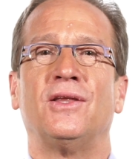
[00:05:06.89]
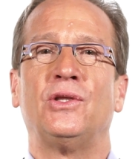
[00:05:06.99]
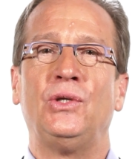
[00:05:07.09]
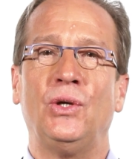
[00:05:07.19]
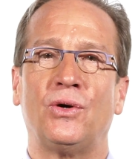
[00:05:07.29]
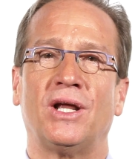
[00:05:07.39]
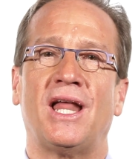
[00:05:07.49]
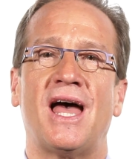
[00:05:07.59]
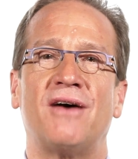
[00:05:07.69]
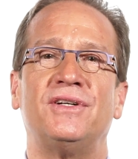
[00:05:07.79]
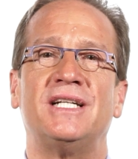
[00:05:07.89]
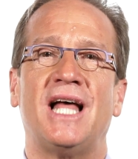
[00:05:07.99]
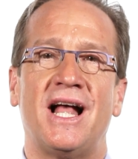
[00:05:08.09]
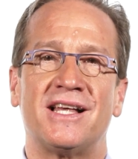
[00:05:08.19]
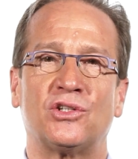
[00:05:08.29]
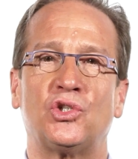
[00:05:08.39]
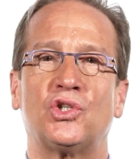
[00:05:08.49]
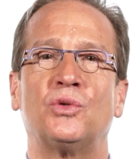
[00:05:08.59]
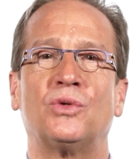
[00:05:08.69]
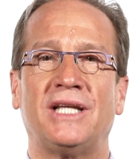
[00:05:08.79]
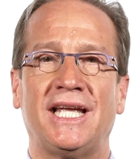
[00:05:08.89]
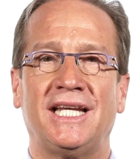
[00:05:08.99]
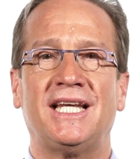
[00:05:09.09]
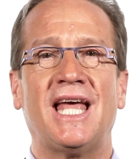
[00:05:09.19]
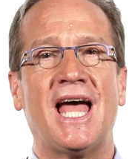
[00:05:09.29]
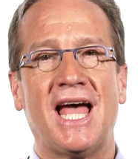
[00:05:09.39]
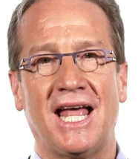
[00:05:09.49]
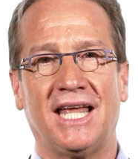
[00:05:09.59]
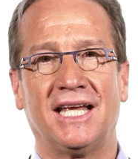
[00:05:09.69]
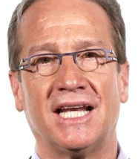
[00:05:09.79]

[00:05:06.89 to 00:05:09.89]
you could have an estrogen-related headache.